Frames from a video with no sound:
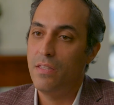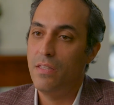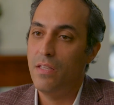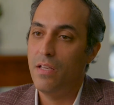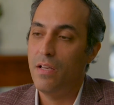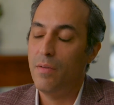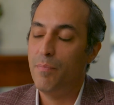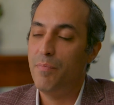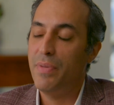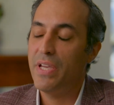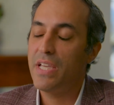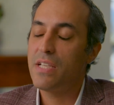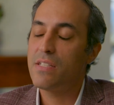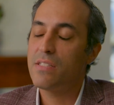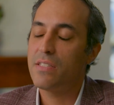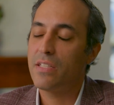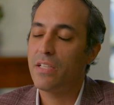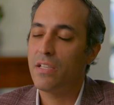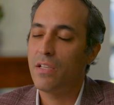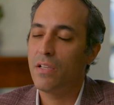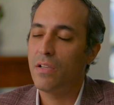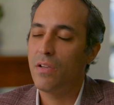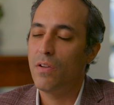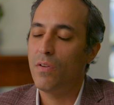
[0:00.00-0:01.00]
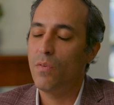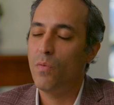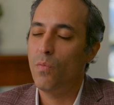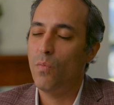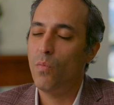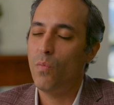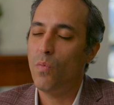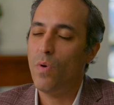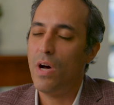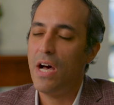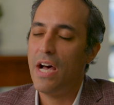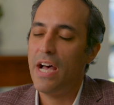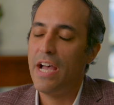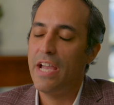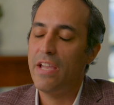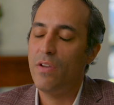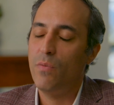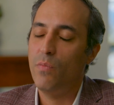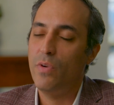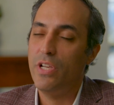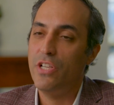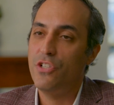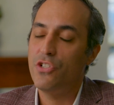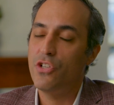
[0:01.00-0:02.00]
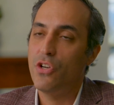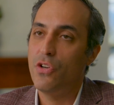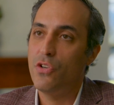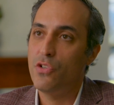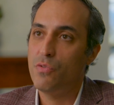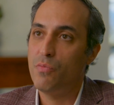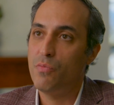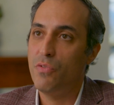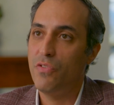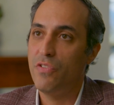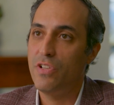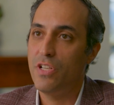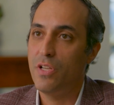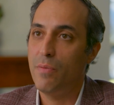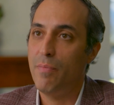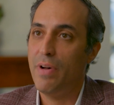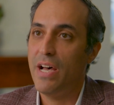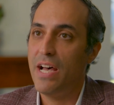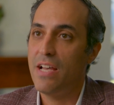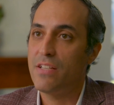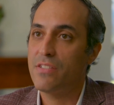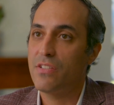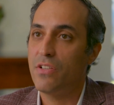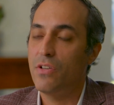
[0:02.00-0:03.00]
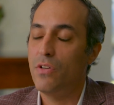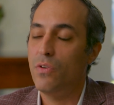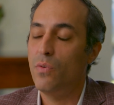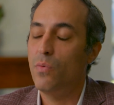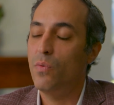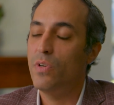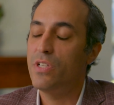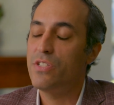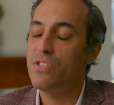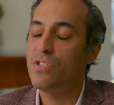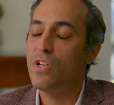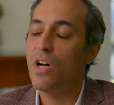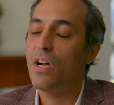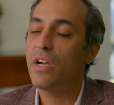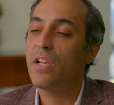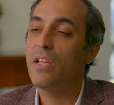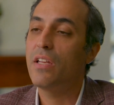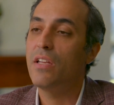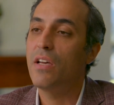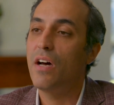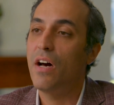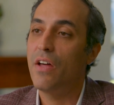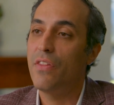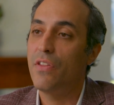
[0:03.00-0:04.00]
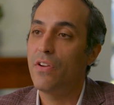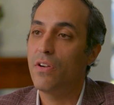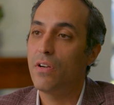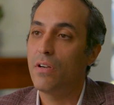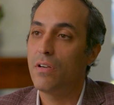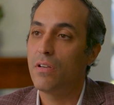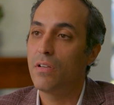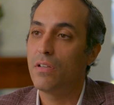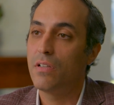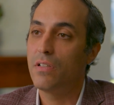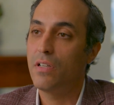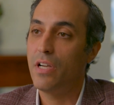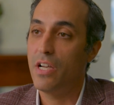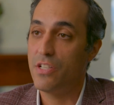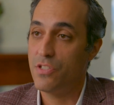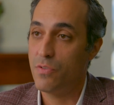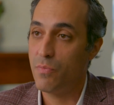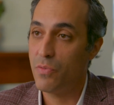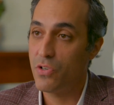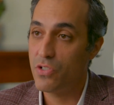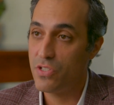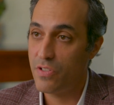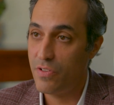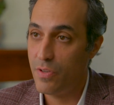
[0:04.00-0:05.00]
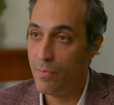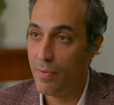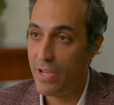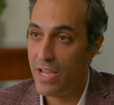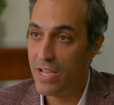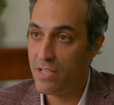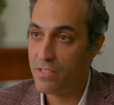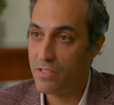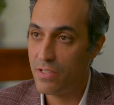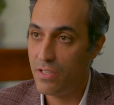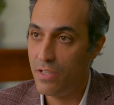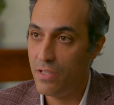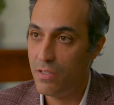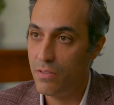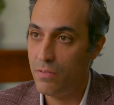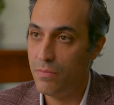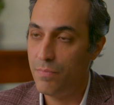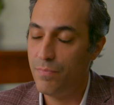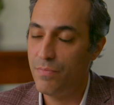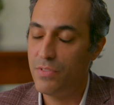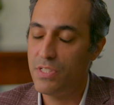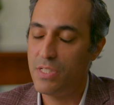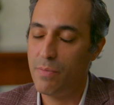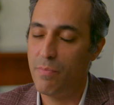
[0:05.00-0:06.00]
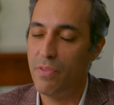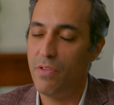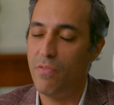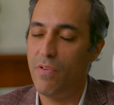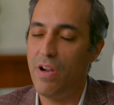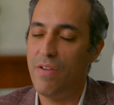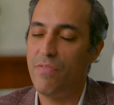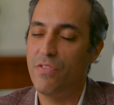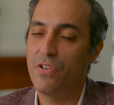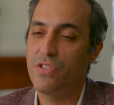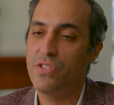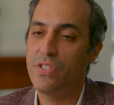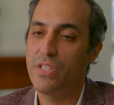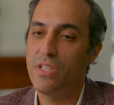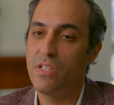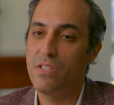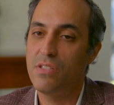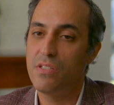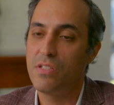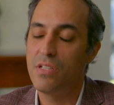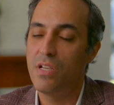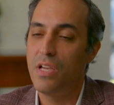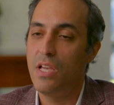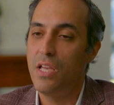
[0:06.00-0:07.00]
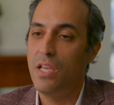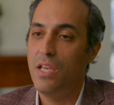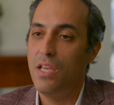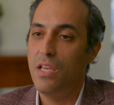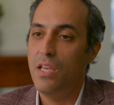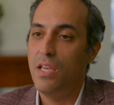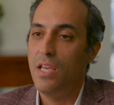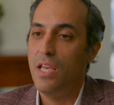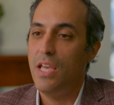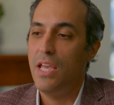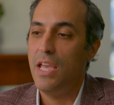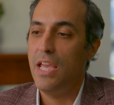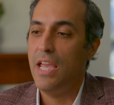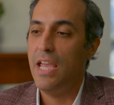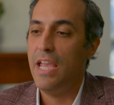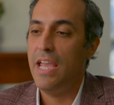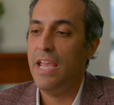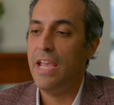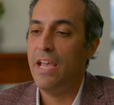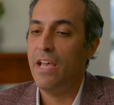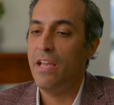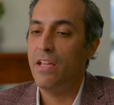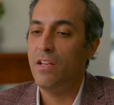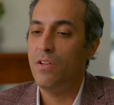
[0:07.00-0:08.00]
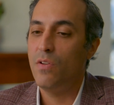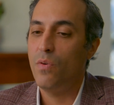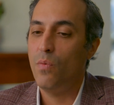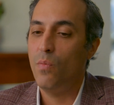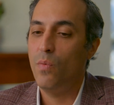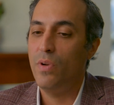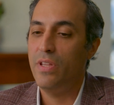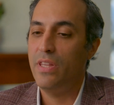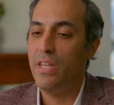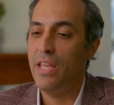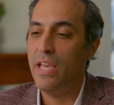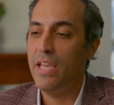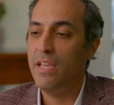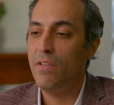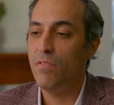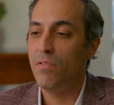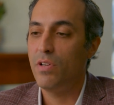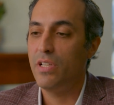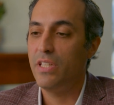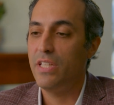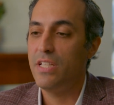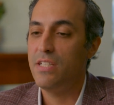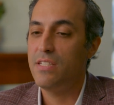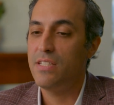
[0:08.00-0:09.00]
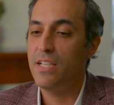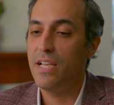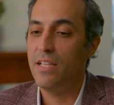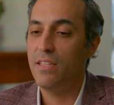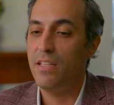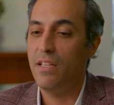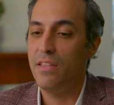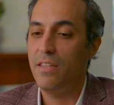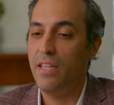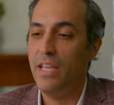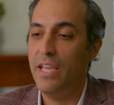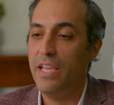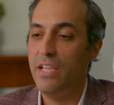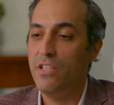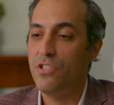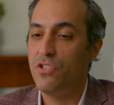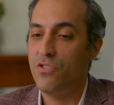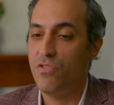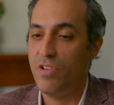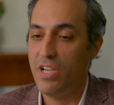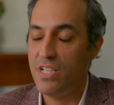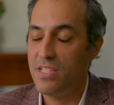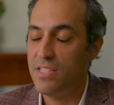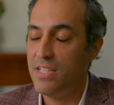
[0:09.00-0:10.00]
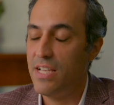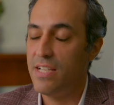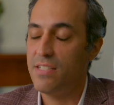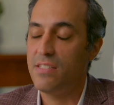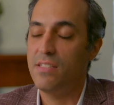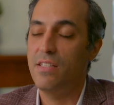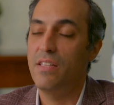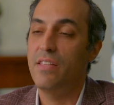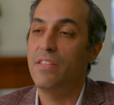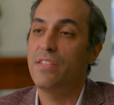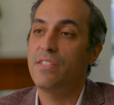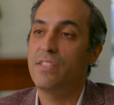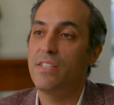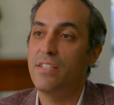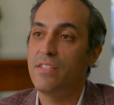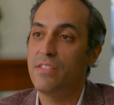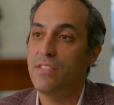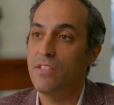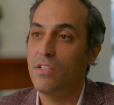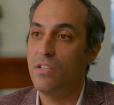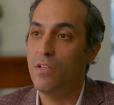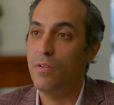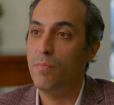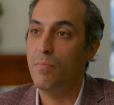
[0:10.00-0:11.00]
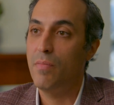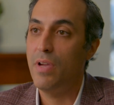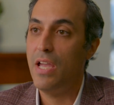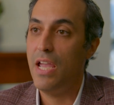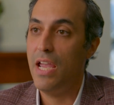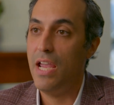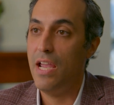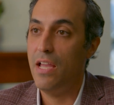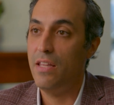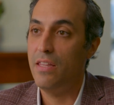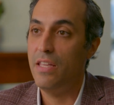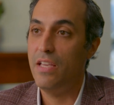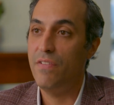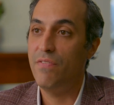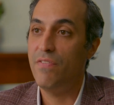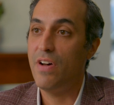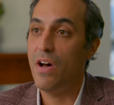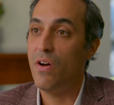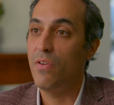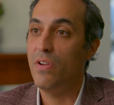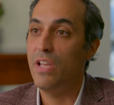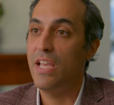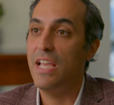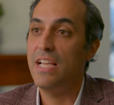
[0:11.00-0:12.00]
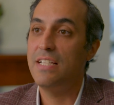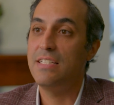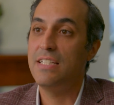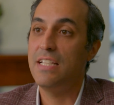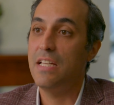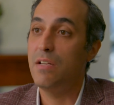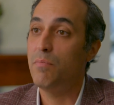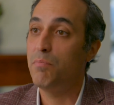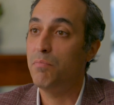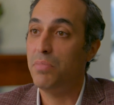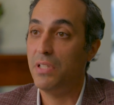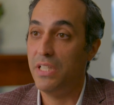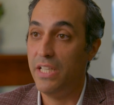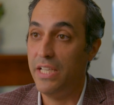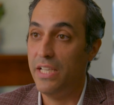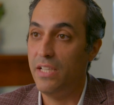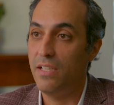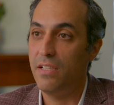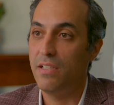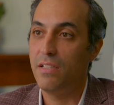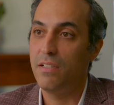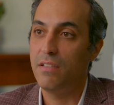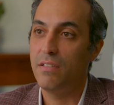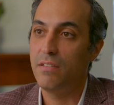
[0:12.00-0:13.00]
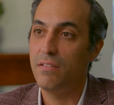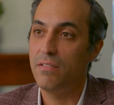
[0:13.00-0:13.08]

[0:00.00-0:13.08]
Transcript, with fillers: The biggest thing why we chose moving to was talking to other customers of Deposco, some of the references, and when they really said that they stress tested the system and they found it didn't blink